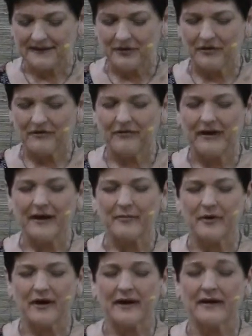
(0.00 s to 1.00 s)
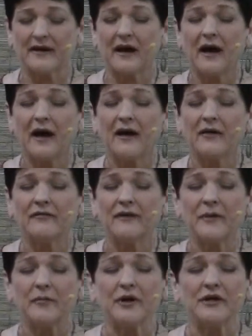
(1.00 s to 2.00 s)
You are vibrating at a higher
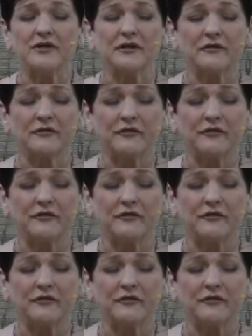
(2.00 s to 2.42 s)
vibration and